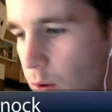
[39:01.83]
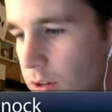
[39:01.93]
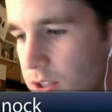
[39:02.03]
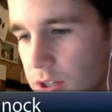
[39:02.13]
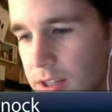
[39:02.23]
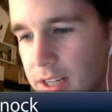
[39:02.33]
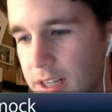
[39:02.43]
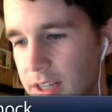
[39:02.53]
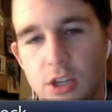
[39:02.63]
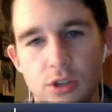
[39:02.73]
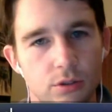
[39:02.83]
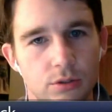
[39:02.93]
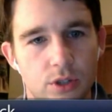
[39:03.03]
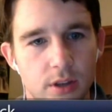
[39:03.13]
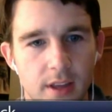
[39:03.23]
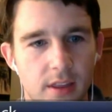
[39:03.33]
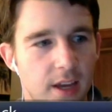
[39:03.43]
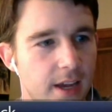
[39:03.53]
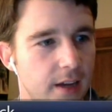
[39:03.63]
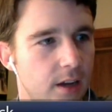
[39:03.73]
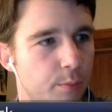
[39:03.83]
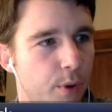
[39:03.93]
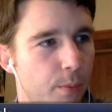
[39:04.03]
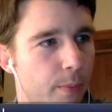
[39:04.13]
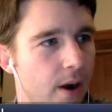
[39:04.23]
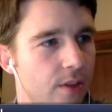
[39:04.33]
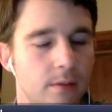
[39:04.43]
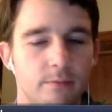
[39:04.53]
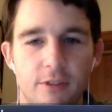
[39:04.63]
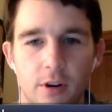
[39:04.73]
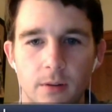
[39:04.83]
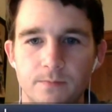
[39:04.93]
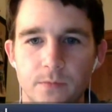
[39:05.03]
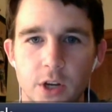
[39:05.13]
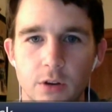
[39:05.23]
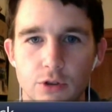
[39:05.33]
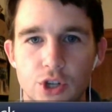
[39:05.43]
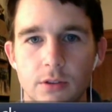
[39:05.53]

else could they see it used, do they think it could prepare them for, you know,